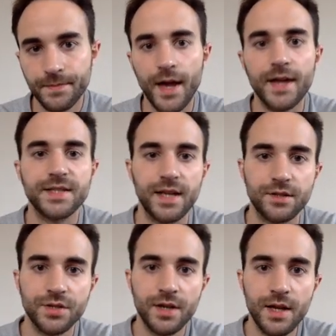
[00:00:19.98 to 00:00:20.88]
As
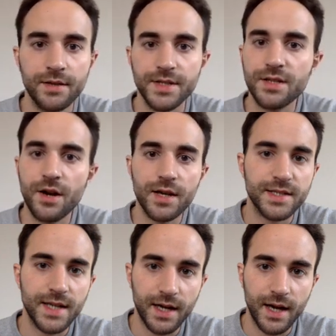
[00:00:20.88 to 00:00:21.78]
such, this talk
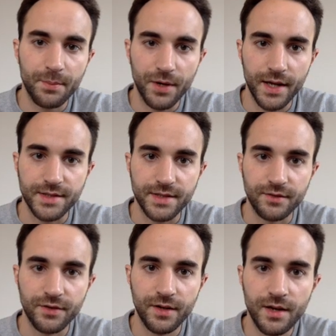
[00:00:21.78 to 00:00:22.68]
is not
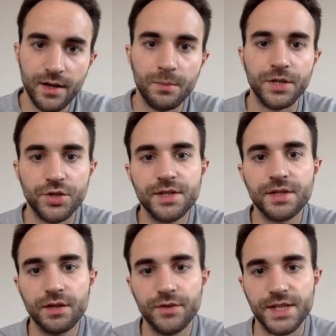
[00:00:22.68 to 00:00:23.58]
comprehensive, but should
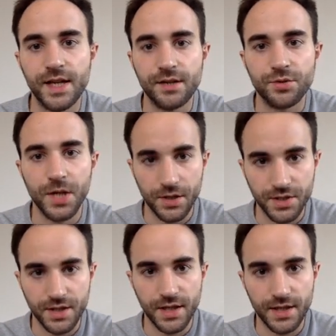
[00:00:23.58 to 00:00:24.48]
serve as an
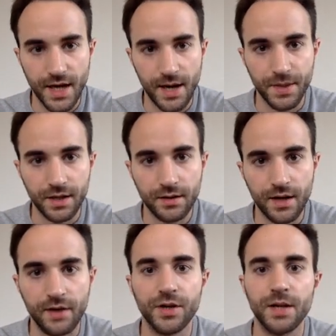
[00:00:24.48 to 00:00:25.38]
introduction to the topic,
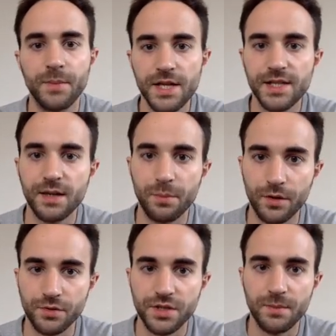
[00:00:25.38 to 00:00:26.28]
covering a basic
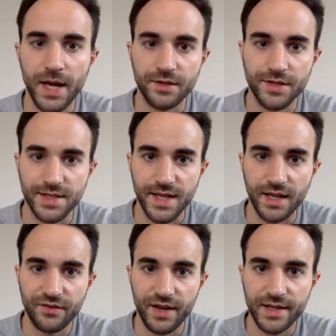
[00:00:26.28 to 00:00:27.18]
approach to managing
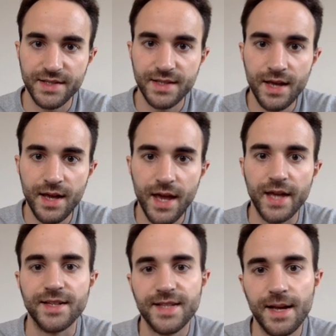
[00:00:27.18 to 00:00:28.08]
side effects
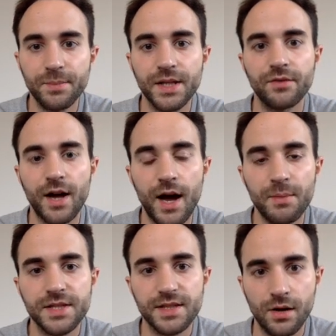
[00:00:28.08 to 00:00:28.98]
and a sampling of
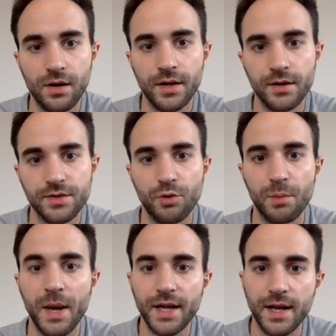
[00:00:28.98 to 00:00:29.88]
common scenarios where
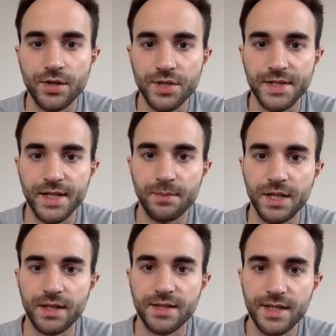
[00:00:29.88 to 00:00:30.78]
medications can be
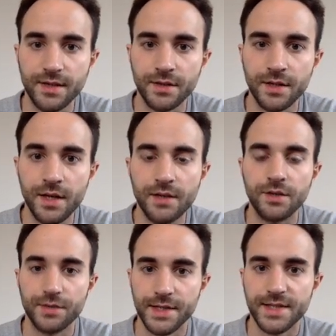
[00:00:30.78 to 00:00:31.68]
considered to
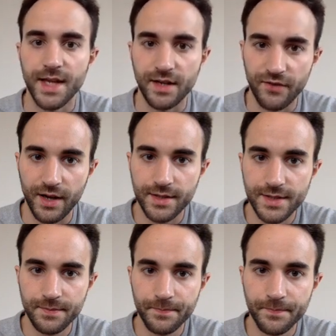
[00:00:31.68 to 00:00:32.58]
treat side effects.